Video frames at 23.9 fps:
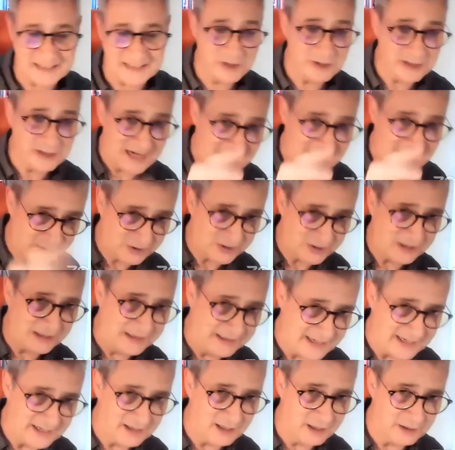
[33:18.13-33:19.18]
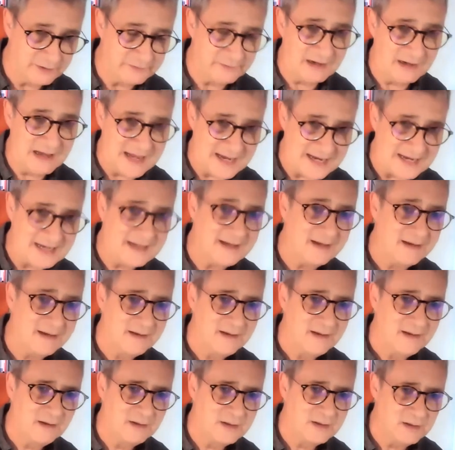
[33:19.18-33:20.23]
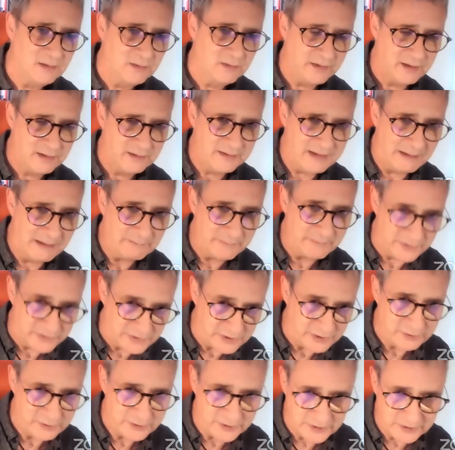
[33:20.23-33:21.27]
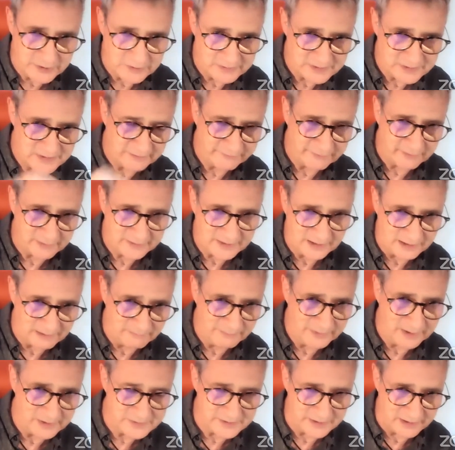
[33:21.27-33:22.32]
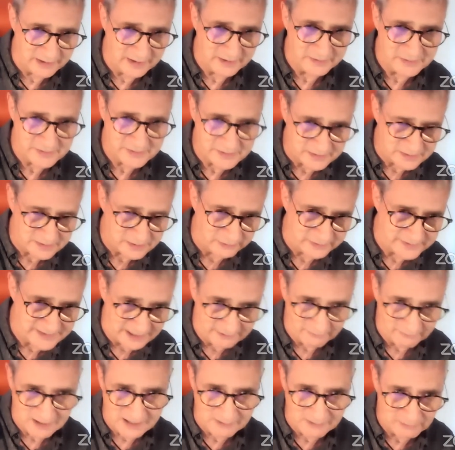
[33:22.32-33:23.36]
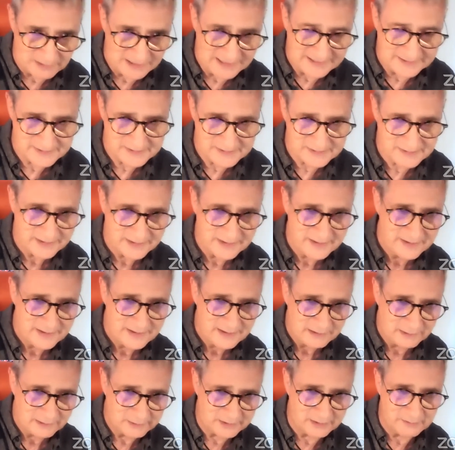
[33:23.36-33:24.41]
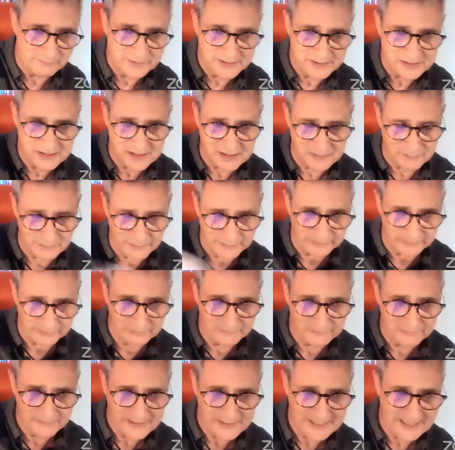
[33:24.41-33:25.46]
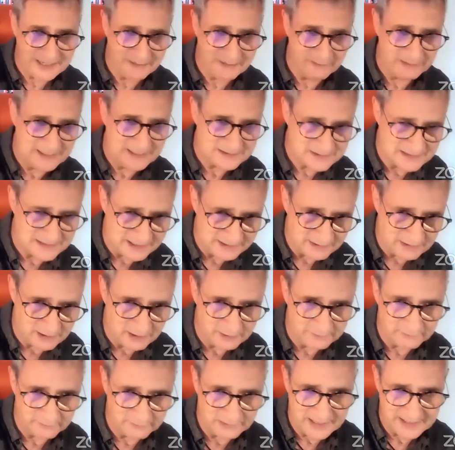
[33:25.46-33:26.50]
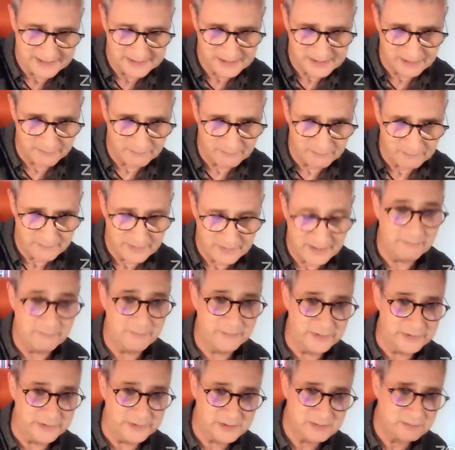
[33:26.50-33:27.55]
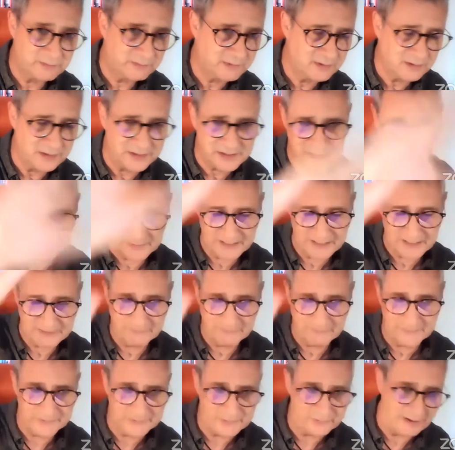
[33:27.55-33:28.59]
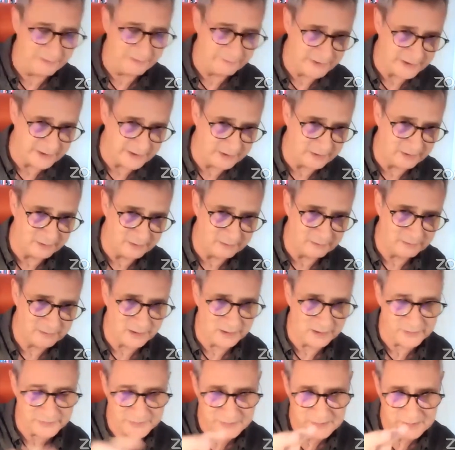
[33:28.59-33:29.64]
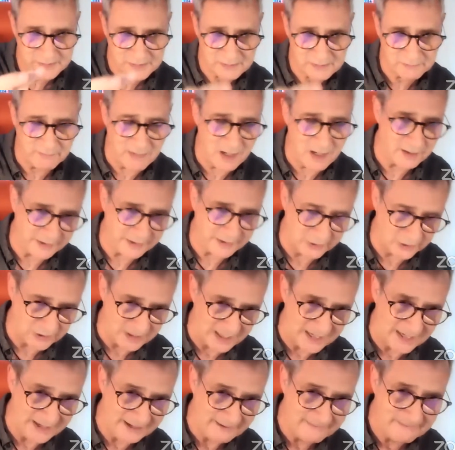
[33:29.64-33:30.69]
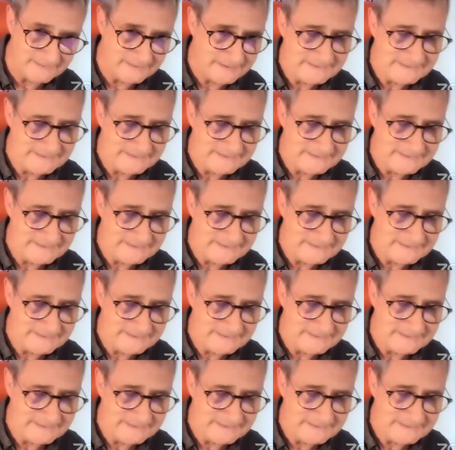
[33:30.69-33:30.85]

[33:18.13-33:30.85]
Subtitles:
you can actually then overlay numbers. You could use different color post-it notes to sort of say, right, well, let's look at the business model here. Let's then overlay some numbers, customer numbers, revenue, costs, market share.